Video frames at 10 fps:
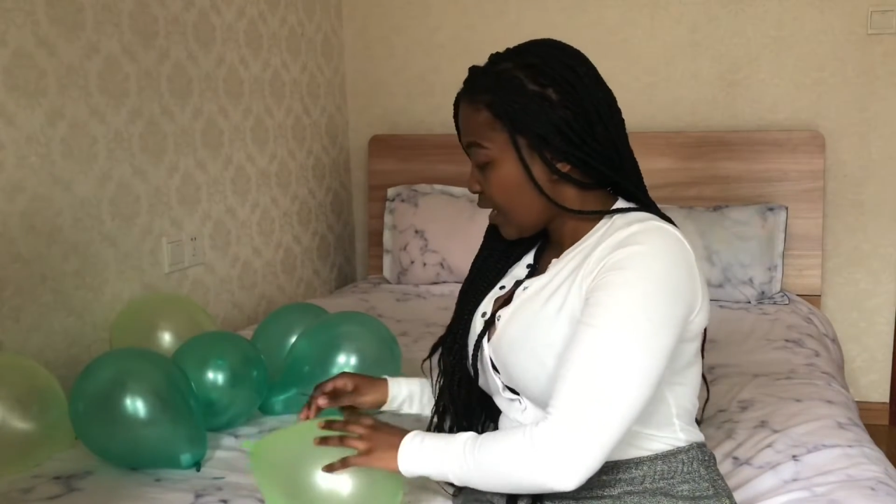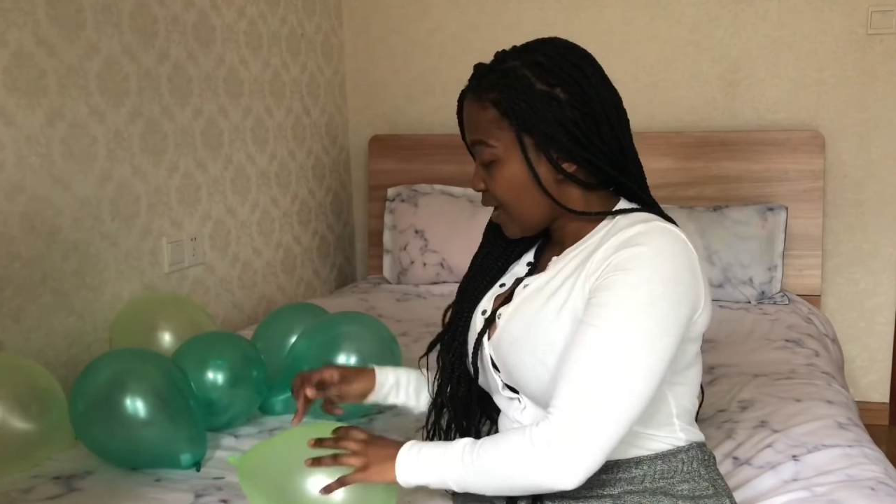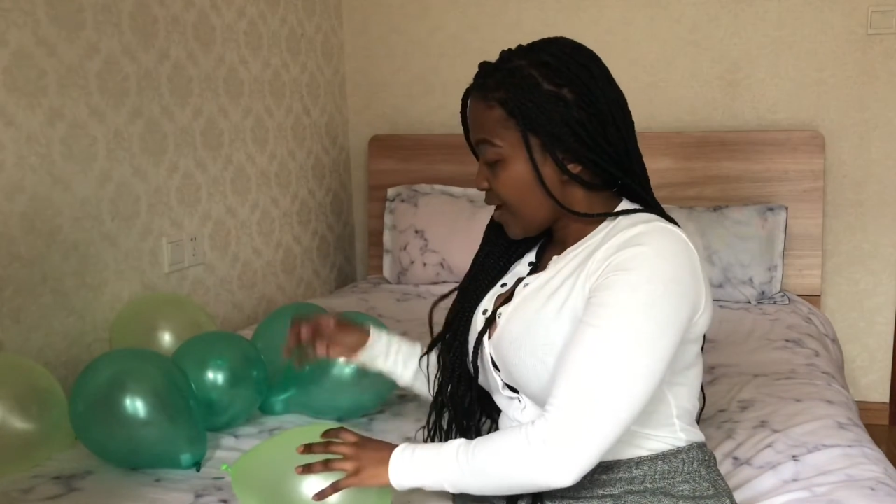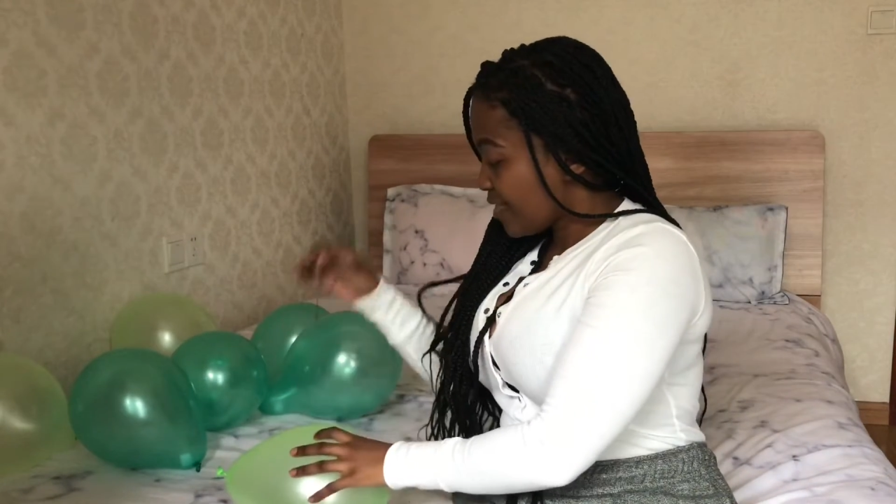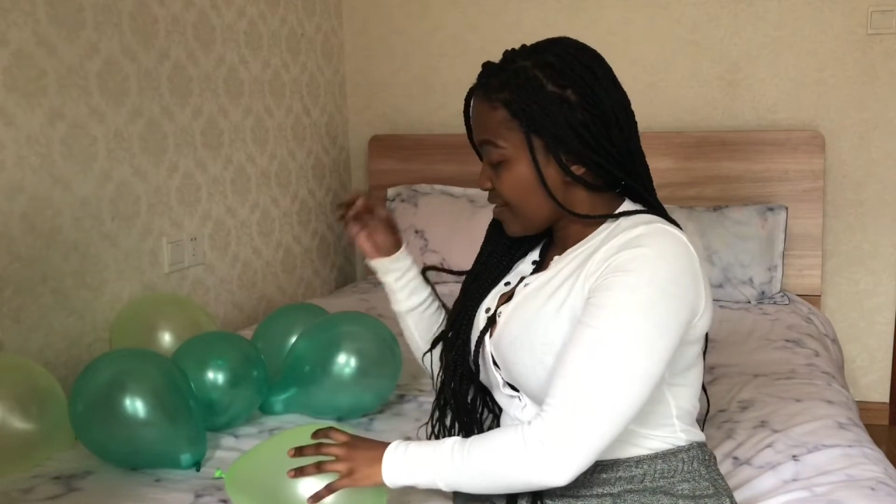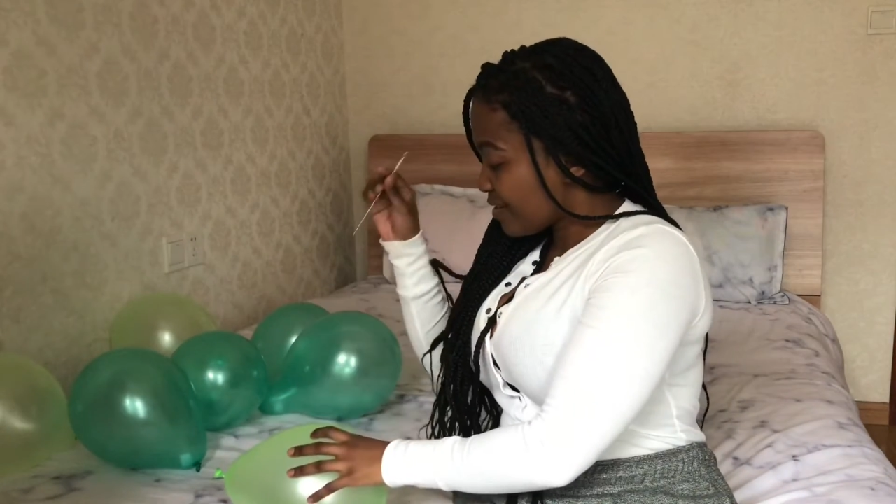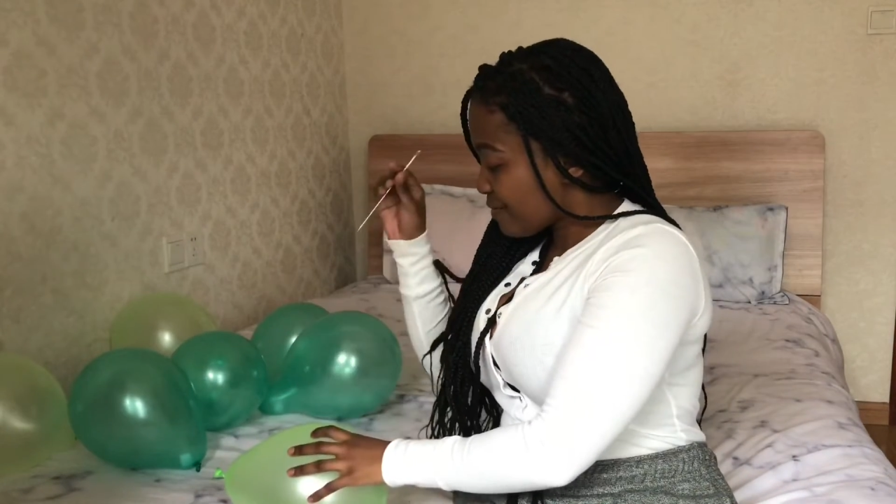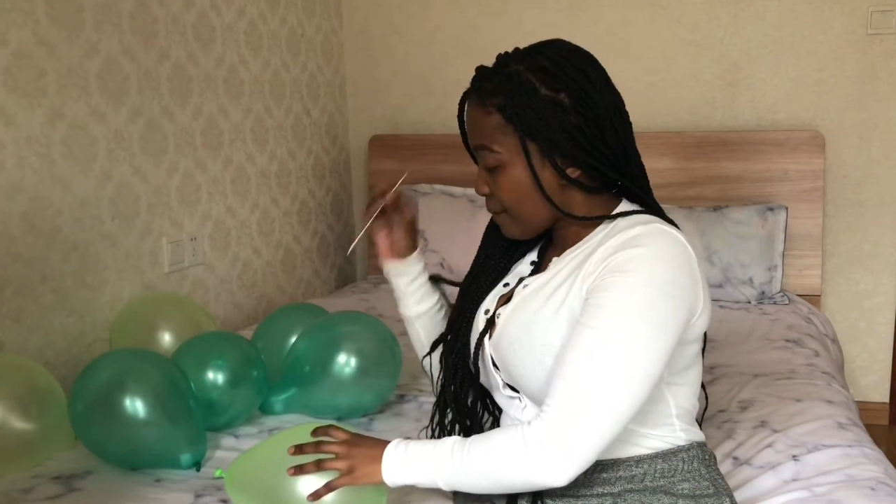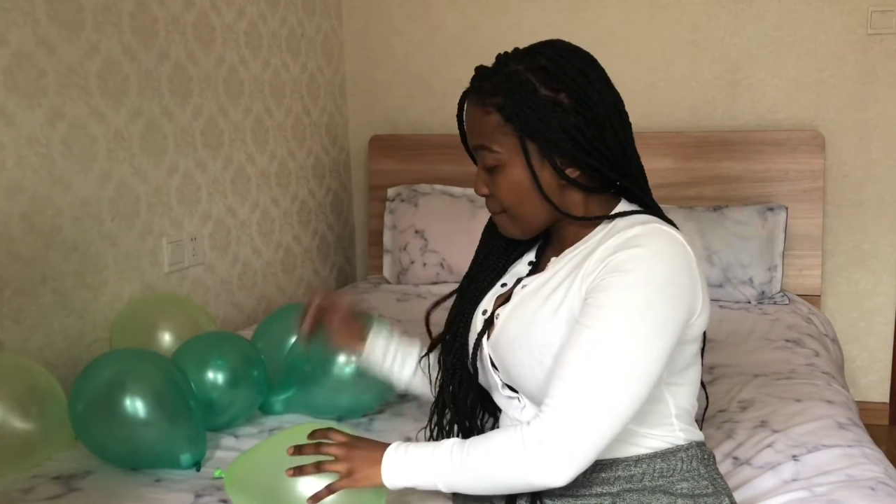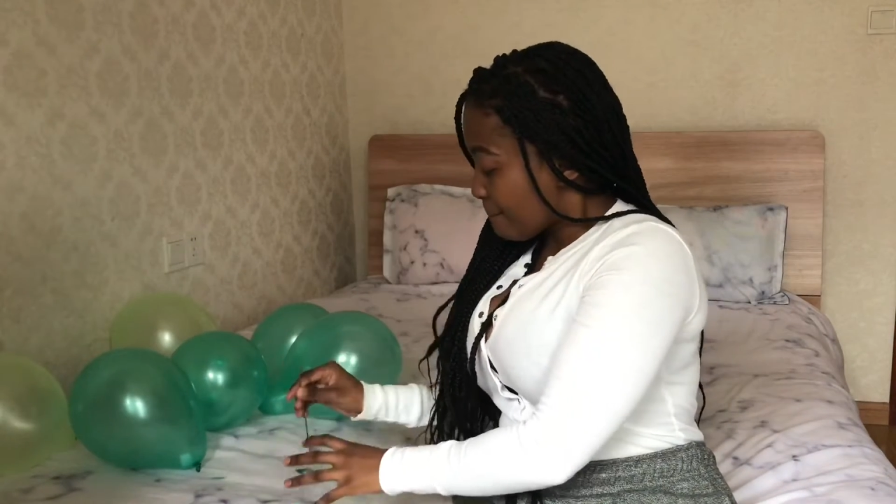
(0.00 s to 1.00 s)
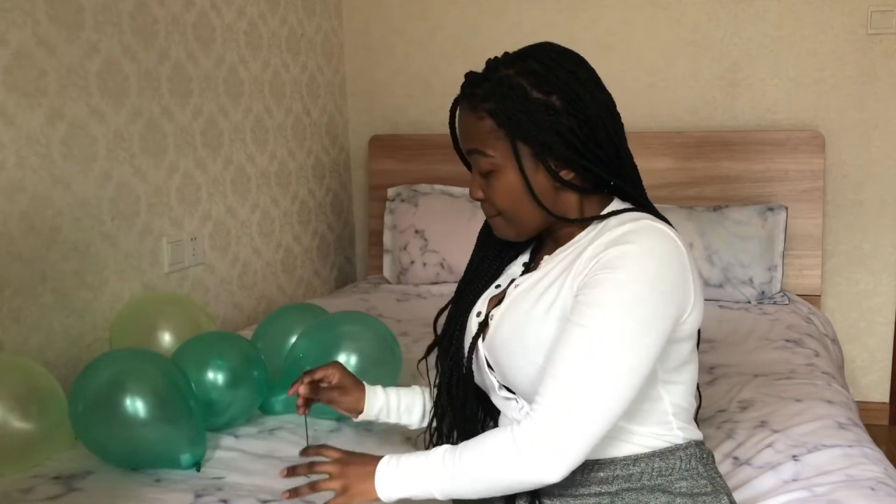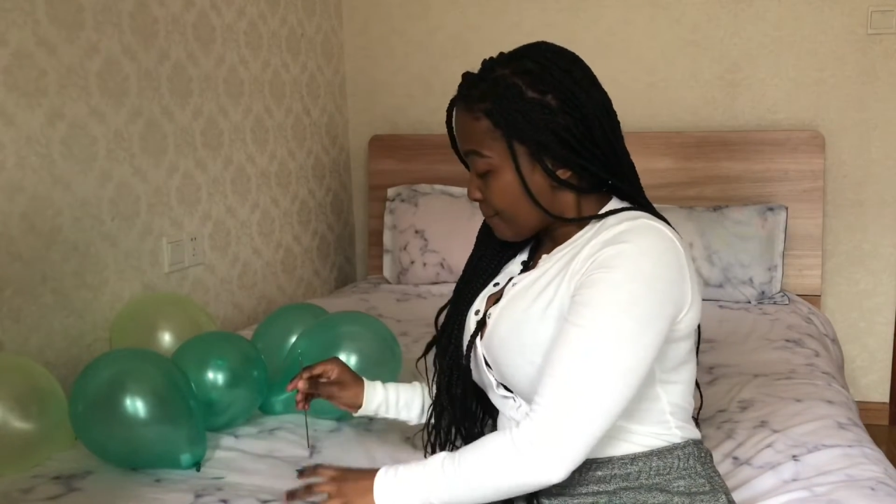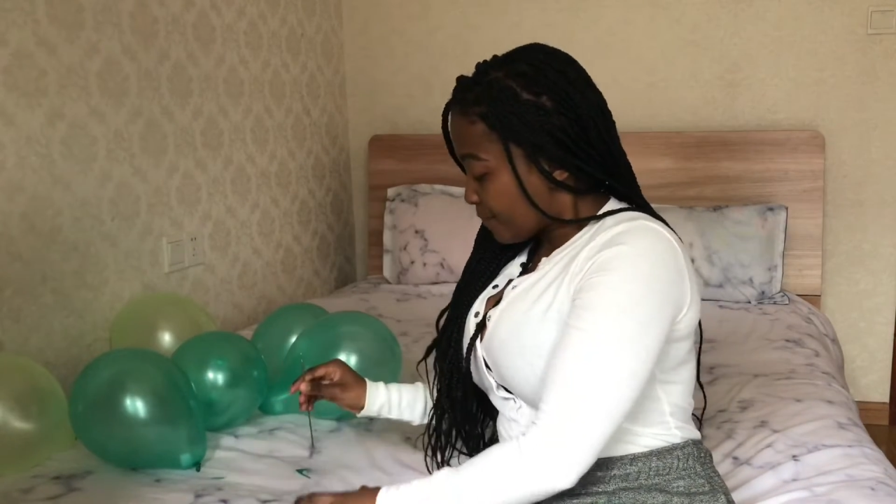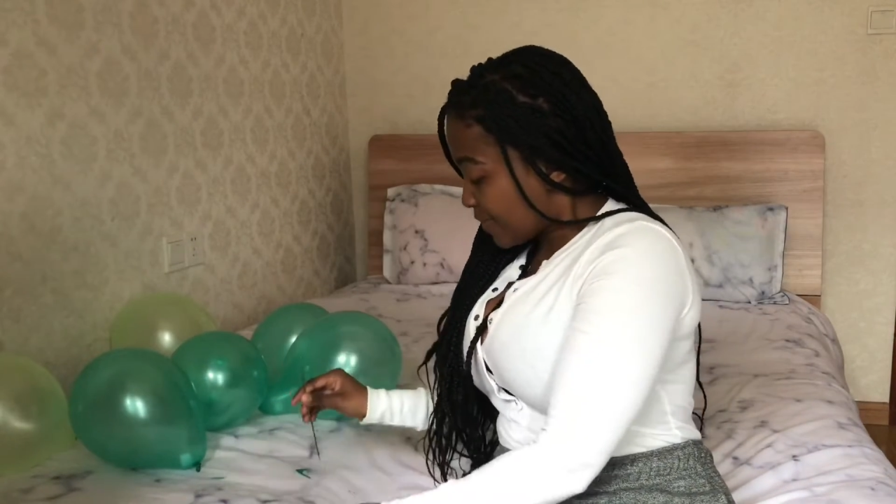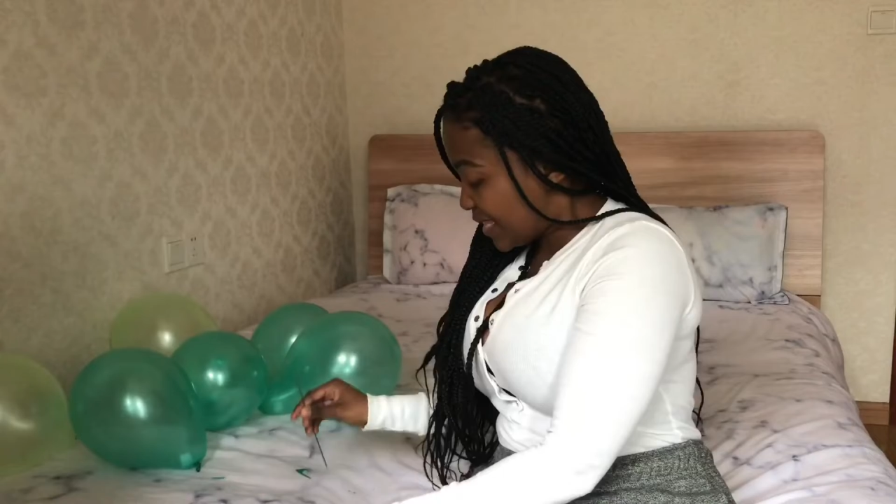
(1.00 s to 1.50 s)
And then
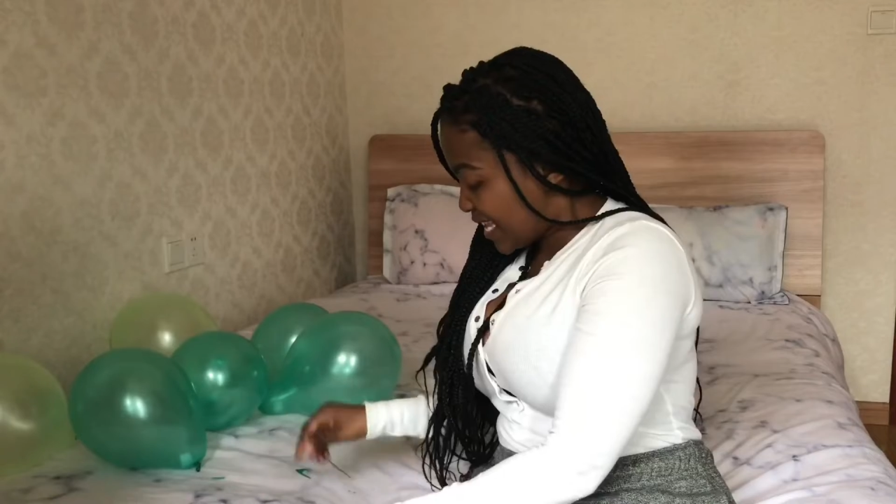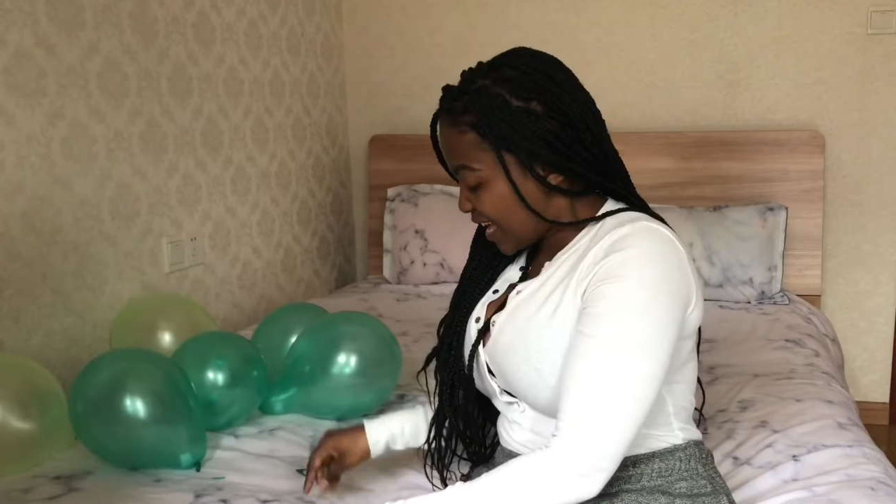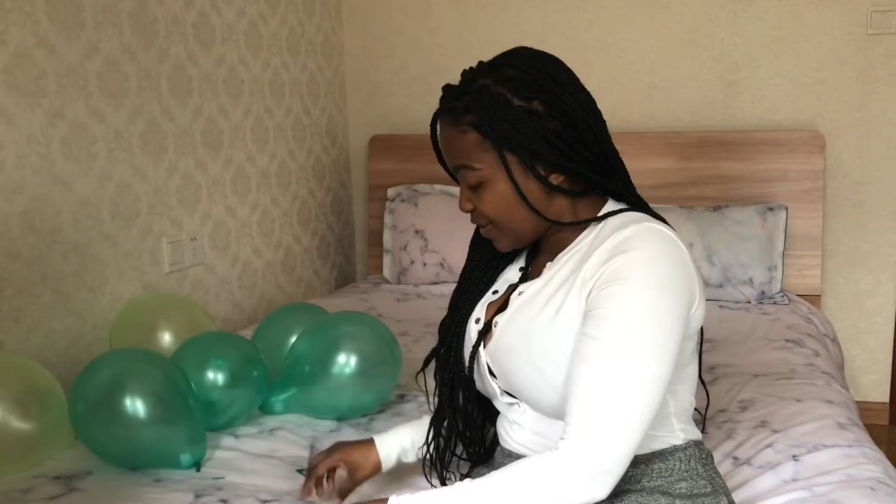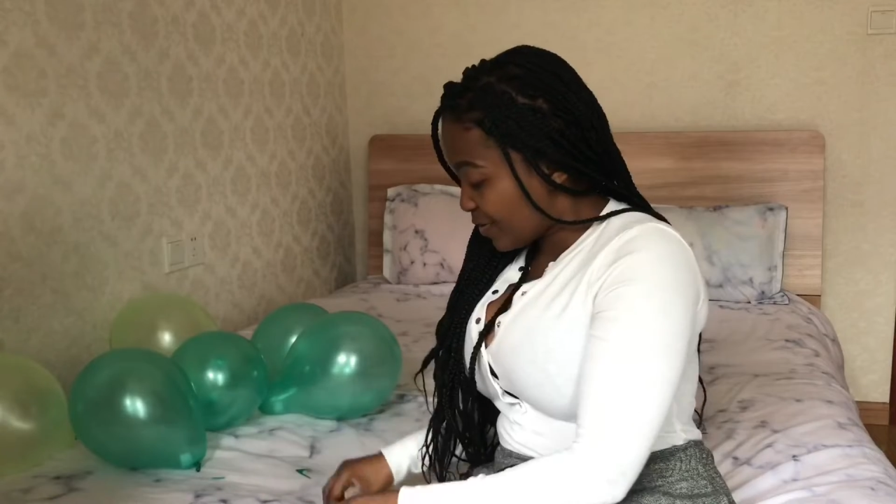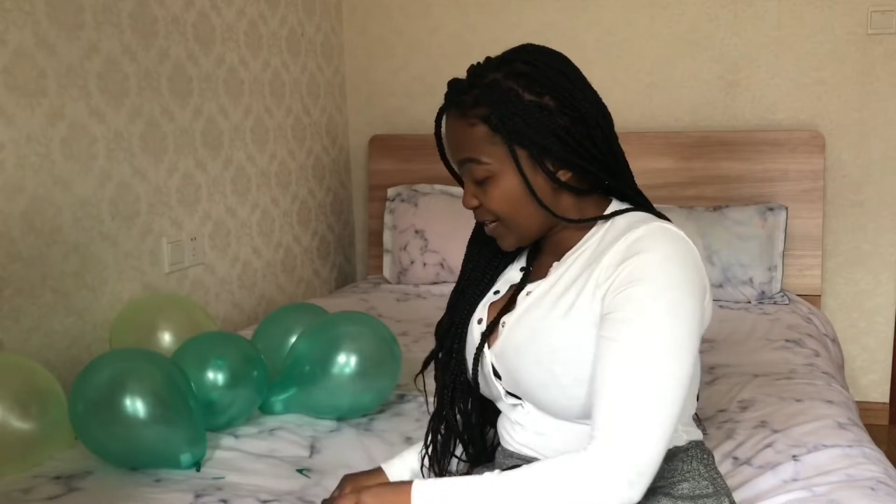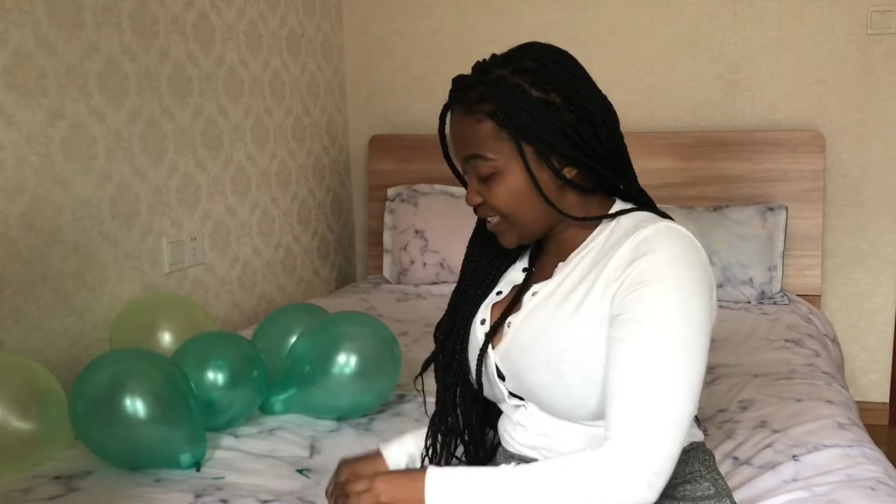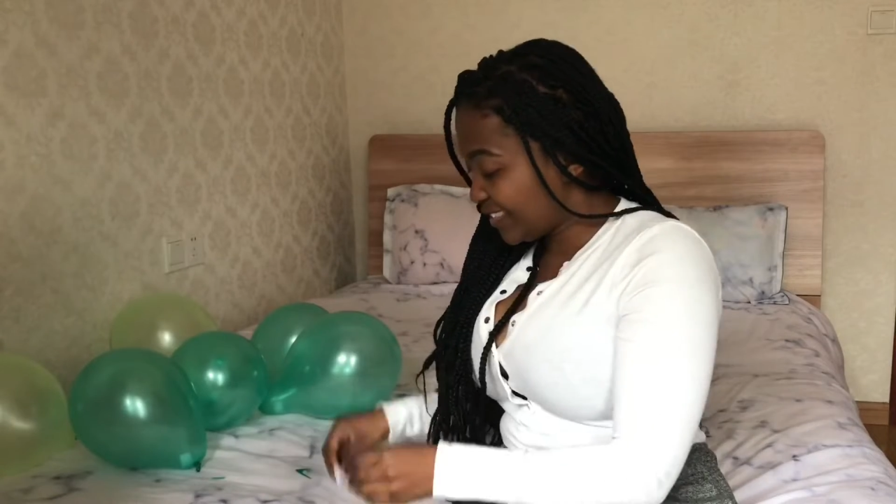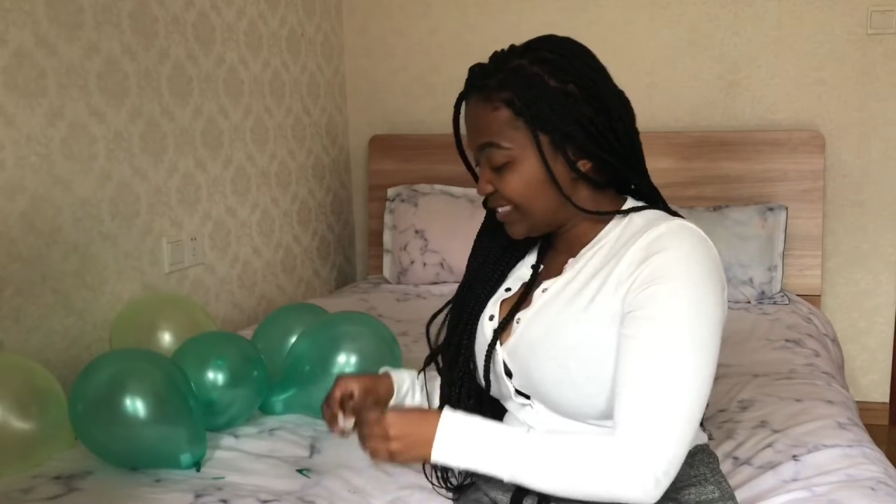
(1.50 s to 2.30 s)
the other one,